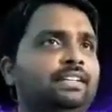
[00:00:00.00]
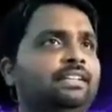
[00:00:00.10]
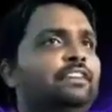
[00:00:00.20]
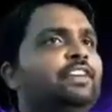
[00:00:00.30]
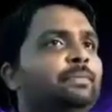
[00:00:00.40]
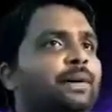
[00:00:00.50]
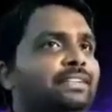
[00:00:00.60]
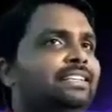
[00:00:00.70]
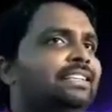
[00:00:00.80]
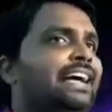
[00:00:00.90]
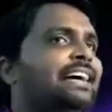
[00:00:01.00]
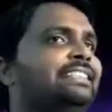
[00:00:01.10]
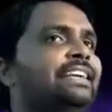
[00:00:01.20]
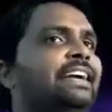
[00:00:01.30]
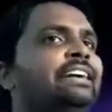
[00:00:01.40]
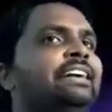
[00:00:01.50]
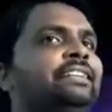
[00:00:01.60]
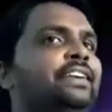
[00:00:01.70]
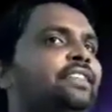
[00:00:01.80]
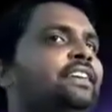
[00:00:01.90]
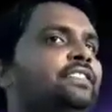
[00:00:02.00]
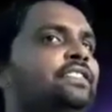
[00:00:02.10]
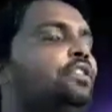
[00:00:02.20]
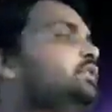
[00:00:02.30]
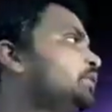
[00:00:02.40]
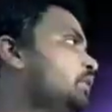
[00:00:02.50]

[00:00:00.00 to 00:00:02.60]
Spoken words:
Every person has a different sound